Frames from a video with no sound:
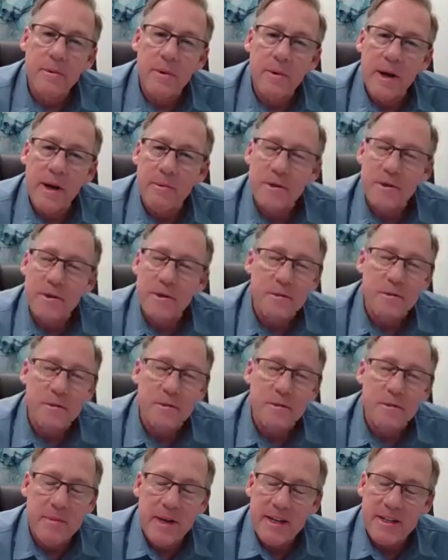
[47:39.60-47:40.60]
Right,
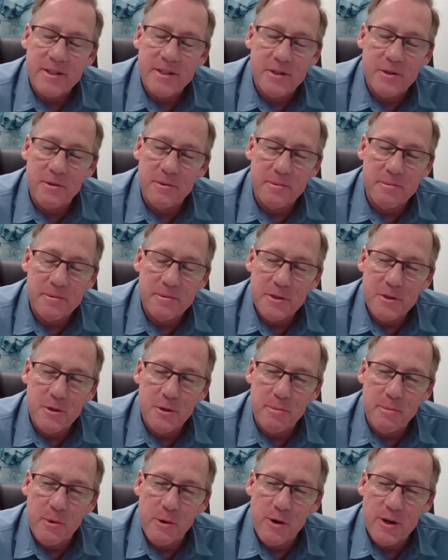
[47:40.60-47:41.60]
which makes two
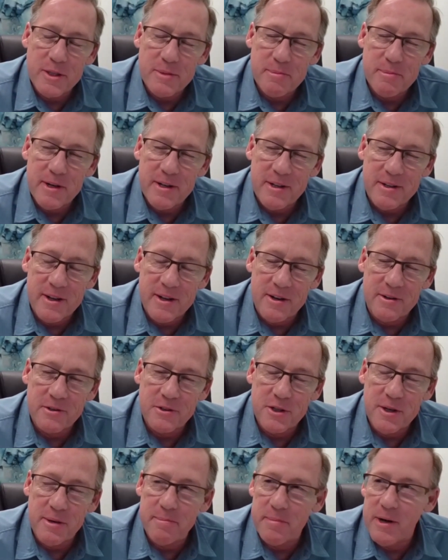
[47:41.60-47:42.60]
points, but I'll
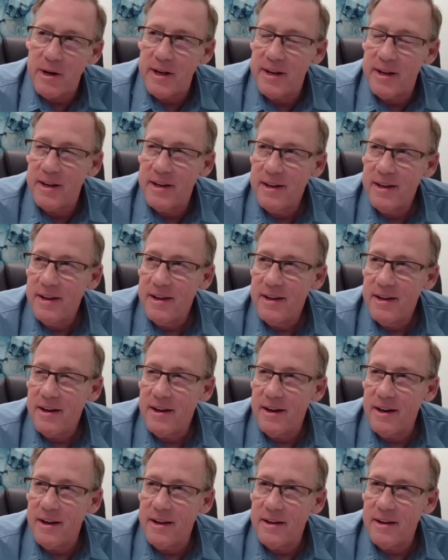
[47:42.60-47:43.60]
jump on
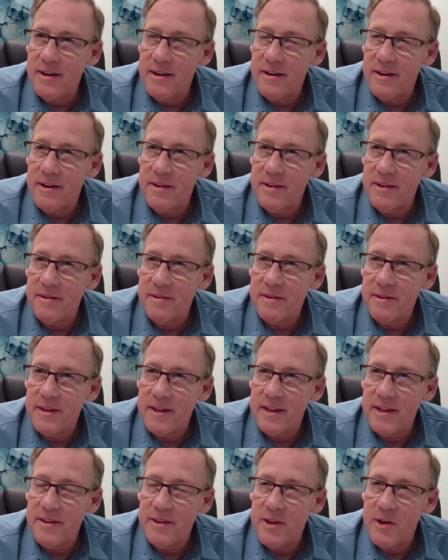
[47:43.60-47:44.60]

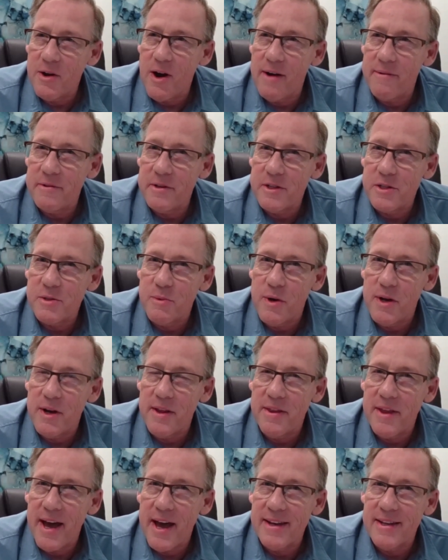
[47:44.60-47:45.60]
the obvious one,
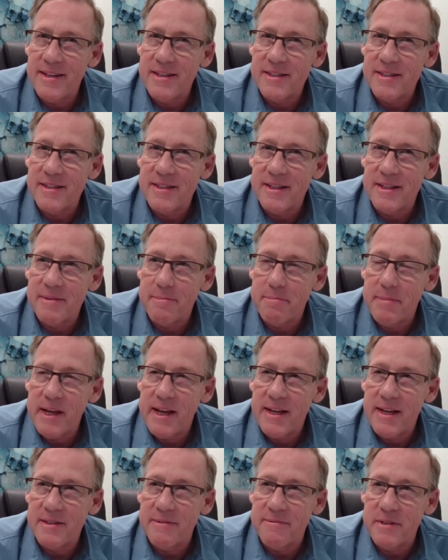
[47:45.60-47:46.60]
and that is that
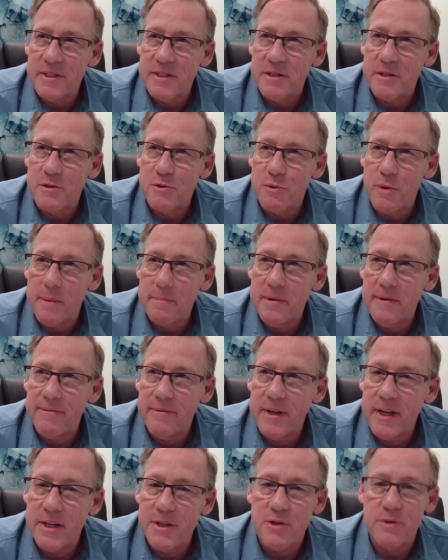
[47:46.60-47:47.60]
because of its disruptive
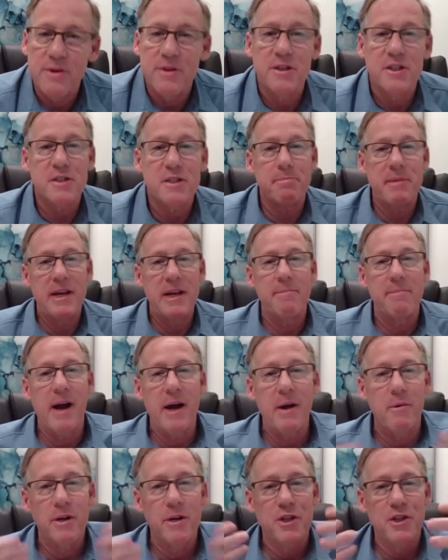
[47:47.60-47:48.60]
nature and the speed
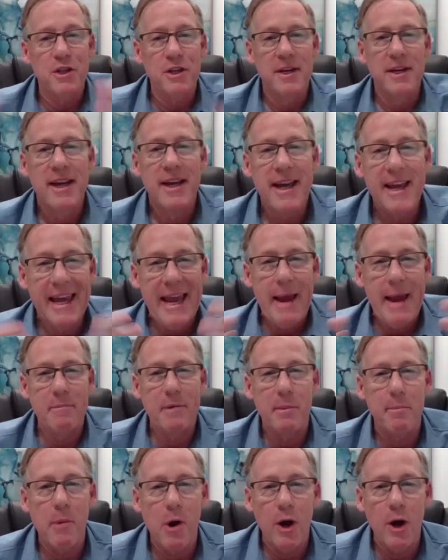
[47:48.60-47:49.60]
by which it came
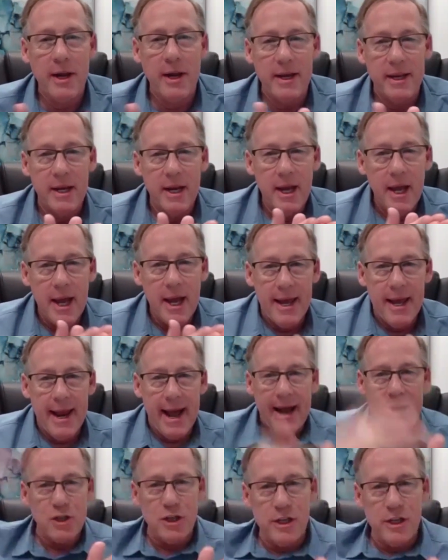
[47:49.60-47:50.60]
to market, it
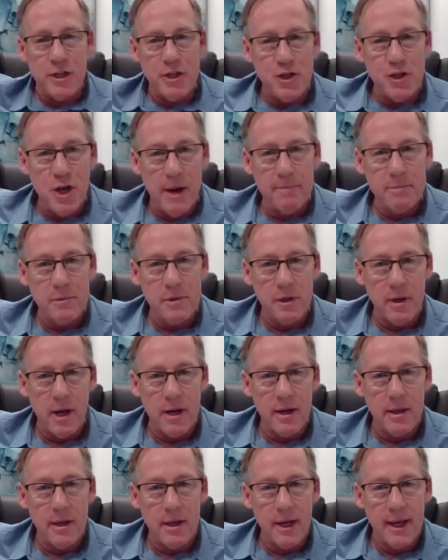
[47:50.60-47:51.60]
actually jumped a
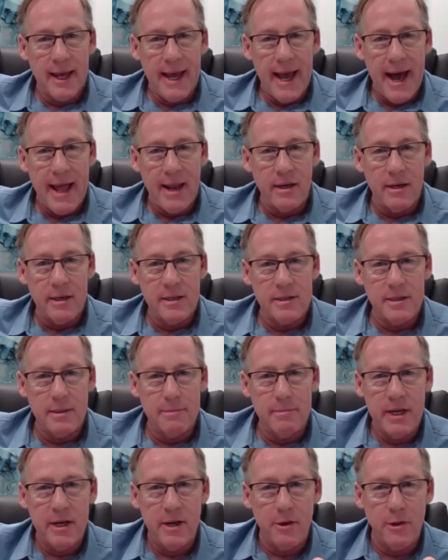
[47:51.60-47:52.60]
lot of the legalities
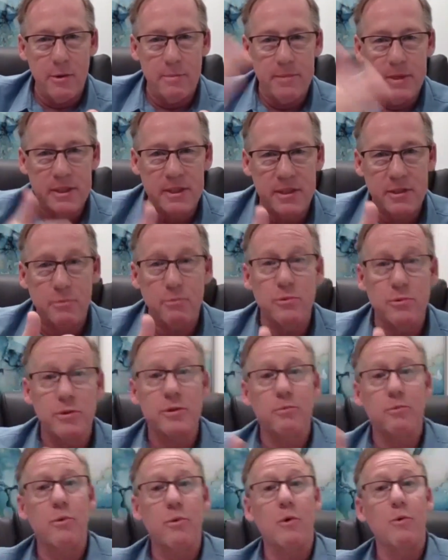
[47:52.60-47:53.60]
that many other
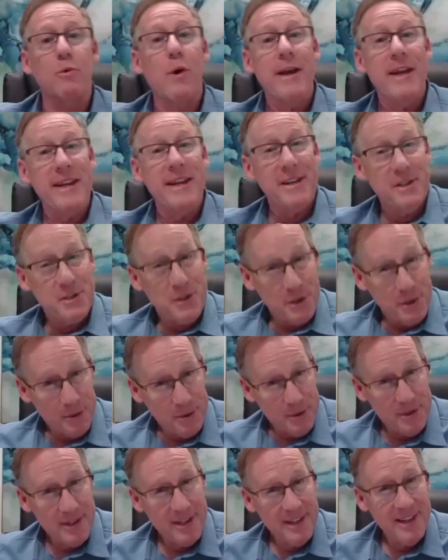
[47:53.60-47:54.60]
businesses will run
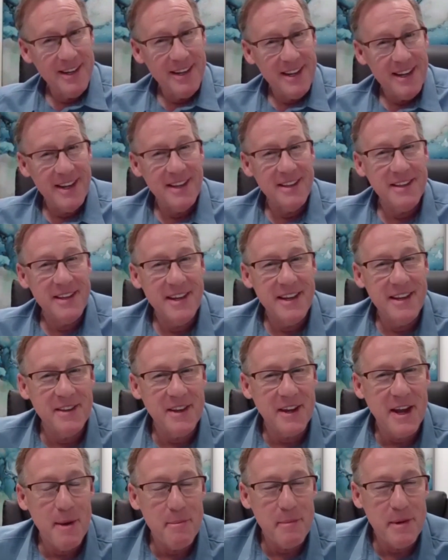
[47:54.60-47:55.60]
into in
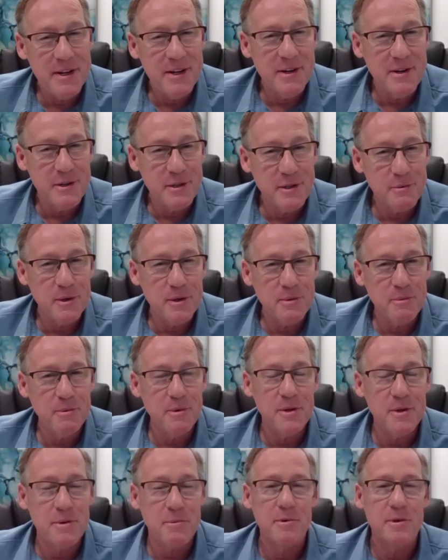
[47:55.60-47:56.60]
the coming years
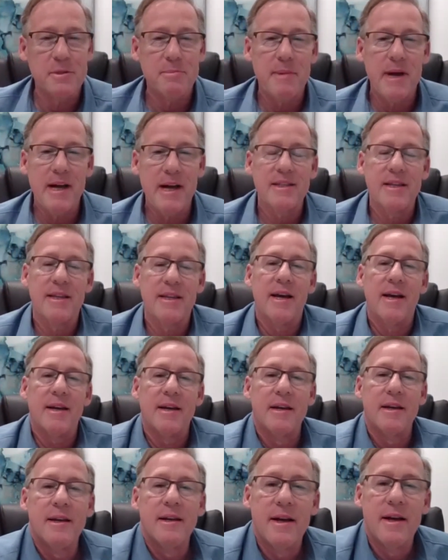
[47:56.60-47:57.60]
with respect to that.